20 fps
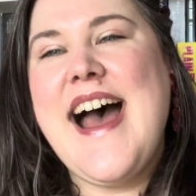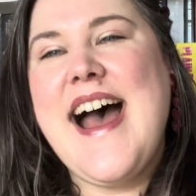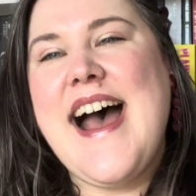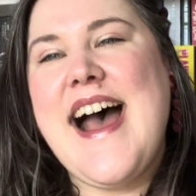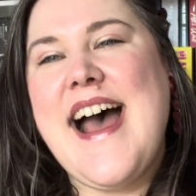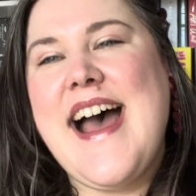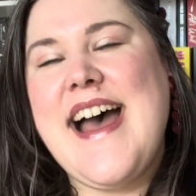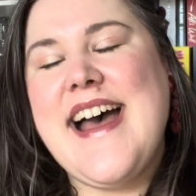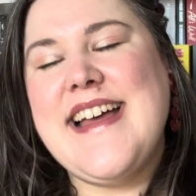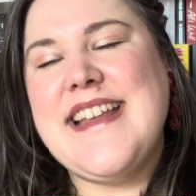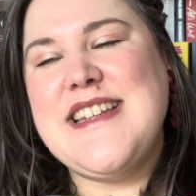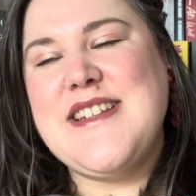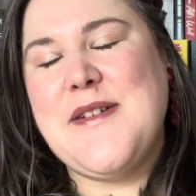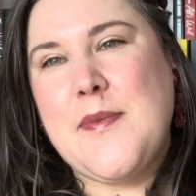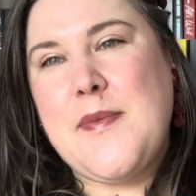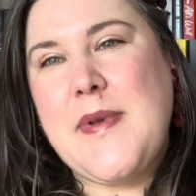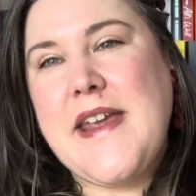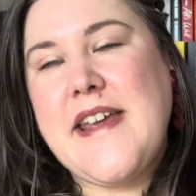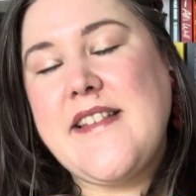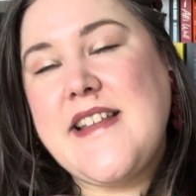And
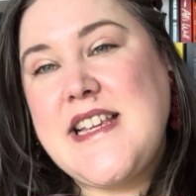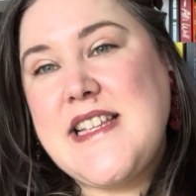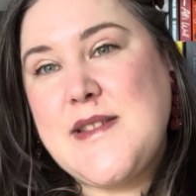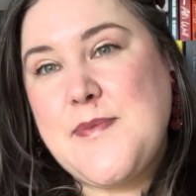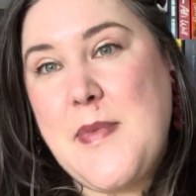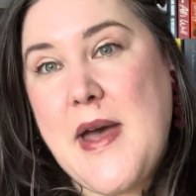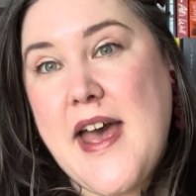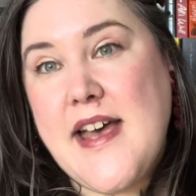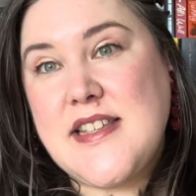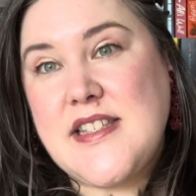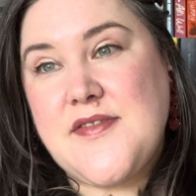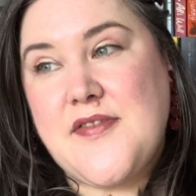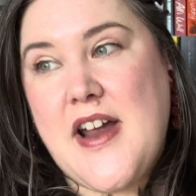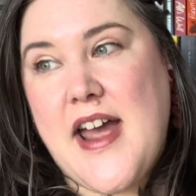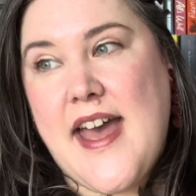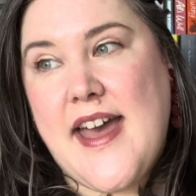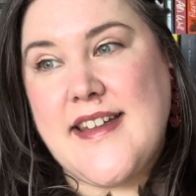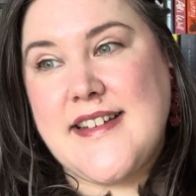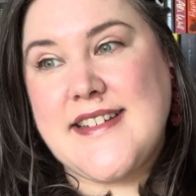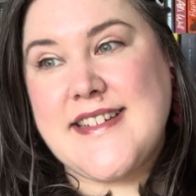Bailey's best
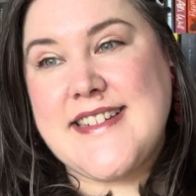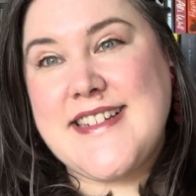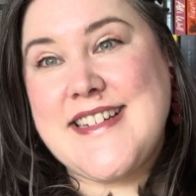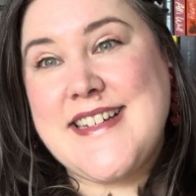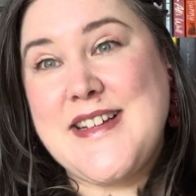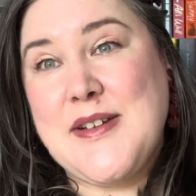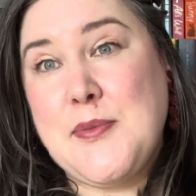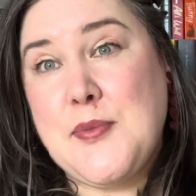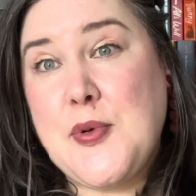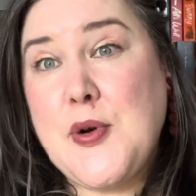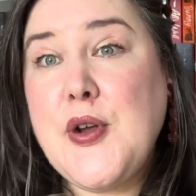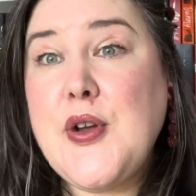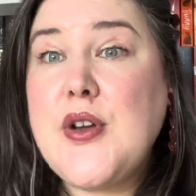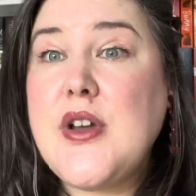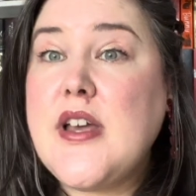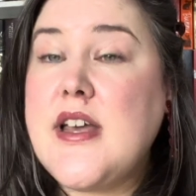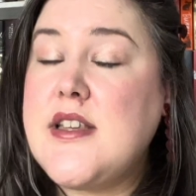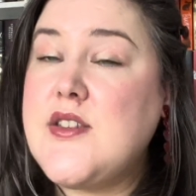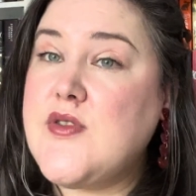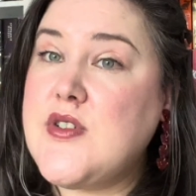friend,
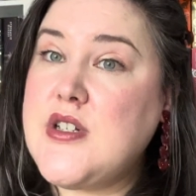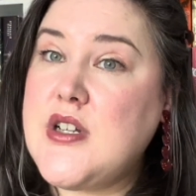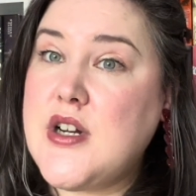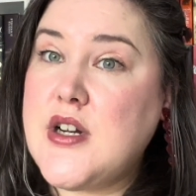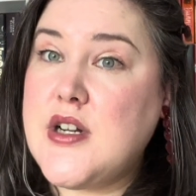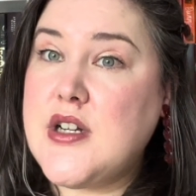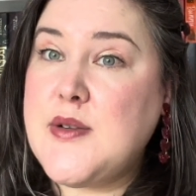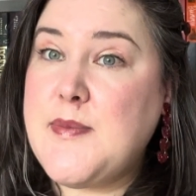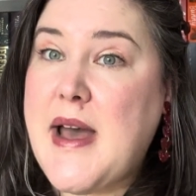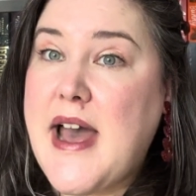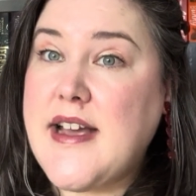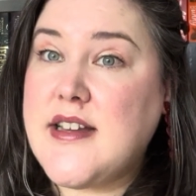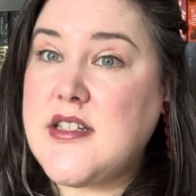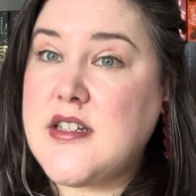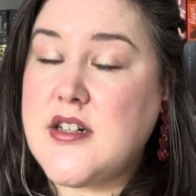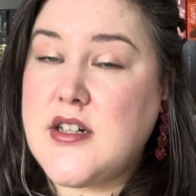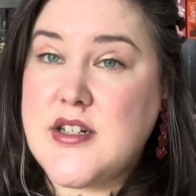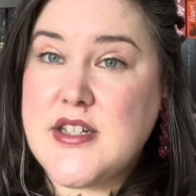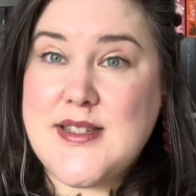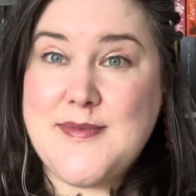Brooke has returned back to
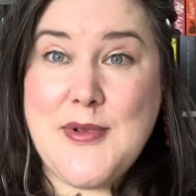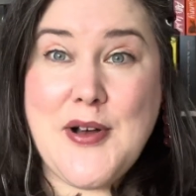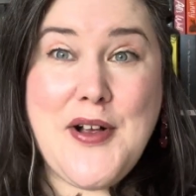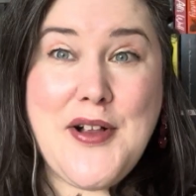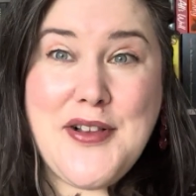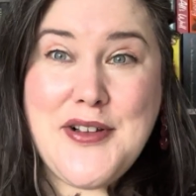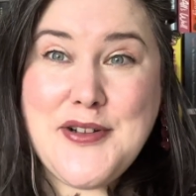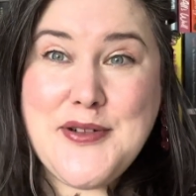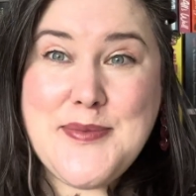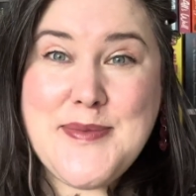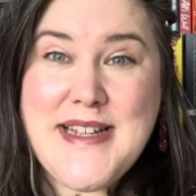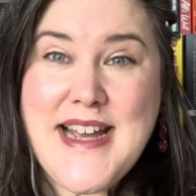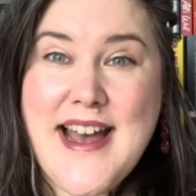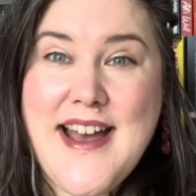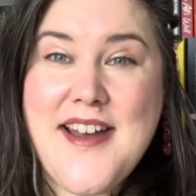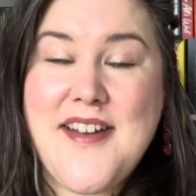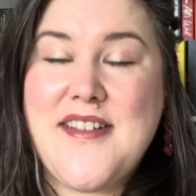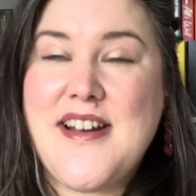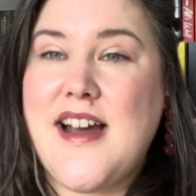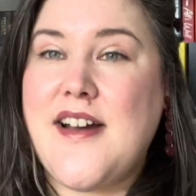her small
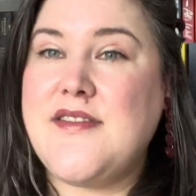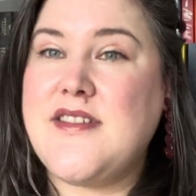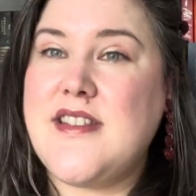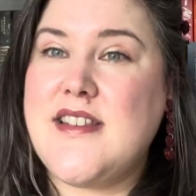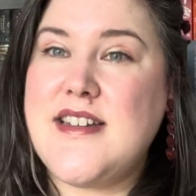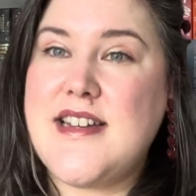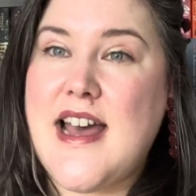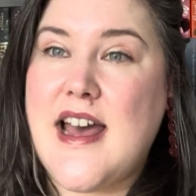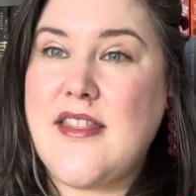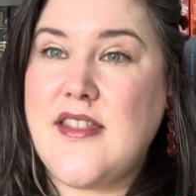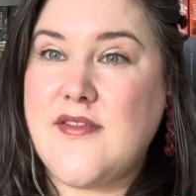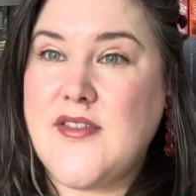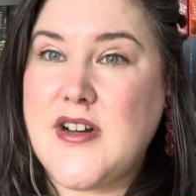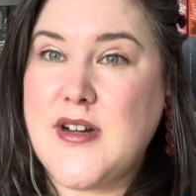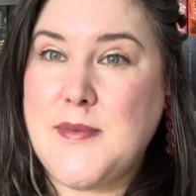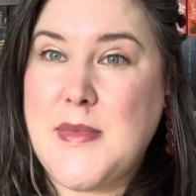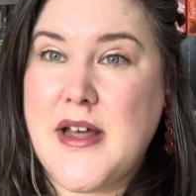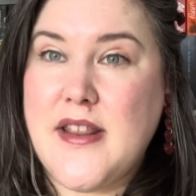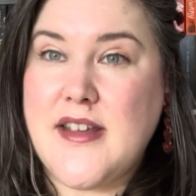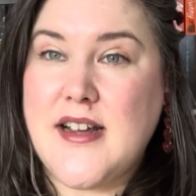hometown after the death of
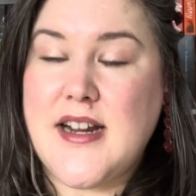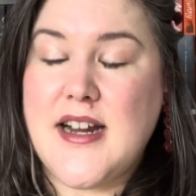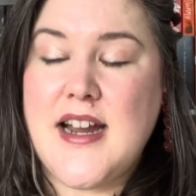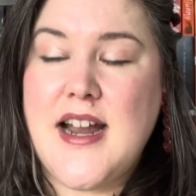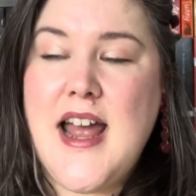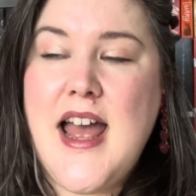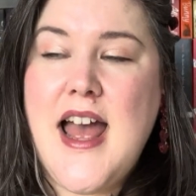her mother,